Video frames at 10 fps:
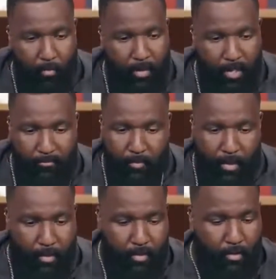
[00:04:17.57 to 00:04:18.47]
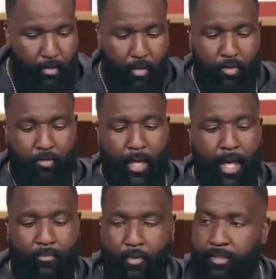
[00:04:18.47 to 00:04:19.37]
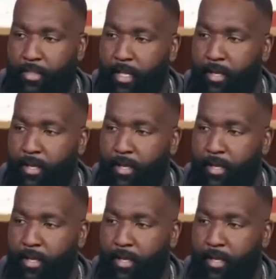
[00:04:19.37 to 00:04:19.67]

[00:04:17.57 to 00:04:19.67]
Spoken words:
even me going through the airport today